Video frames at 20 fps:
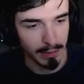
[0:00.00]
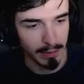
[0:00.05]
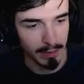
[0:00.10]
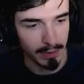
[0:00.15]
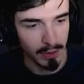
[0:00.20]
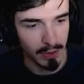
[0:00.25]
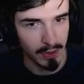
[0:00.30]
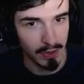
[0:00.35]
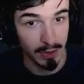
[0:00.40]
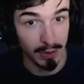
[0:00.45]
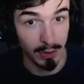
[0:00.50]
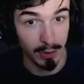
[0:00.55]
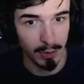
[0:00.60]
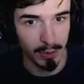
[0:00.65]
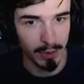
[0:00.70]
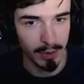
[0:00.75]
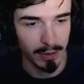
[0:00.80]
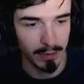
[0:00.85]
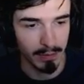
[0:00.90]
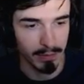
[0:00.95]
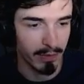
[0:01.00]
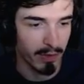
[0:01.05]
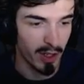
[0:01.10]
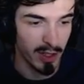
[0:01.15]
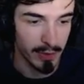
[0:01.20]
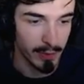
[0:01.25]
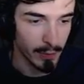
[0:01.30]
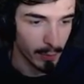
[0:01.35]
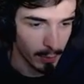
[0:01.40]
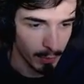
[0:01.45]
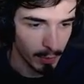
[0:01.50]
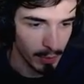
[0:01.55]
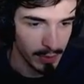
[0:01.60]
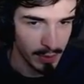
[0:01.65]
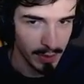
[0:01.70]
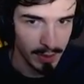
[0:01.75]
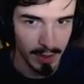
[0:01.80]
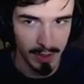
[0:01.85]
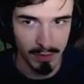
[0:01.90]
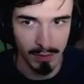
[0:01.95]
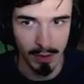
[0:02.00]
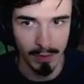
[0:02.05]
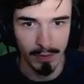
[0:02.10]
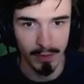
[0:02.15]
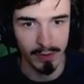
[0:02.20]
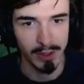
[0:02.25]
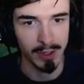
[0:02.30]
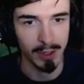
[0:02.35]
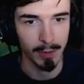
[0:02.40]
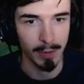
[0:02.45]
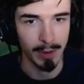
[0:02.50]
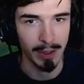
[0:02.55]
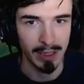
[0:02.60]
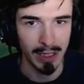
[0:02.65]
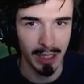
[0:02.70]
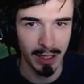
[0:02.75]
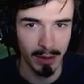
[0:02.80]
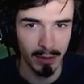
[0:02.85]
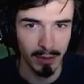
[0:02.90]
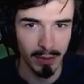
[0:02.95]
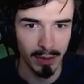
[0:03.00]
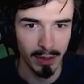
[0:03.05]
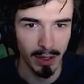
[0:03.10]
just fast forward most of this rather than slowing down.